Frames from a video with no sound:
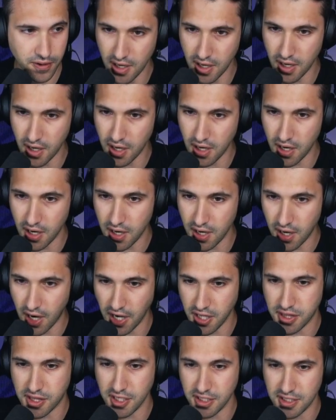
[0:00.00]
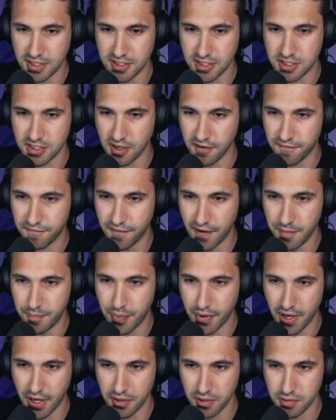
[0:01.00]
I think that's a tough fight,
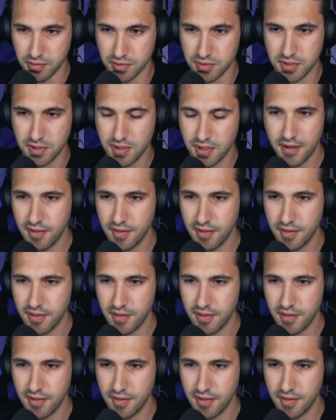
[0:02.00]
but I lose.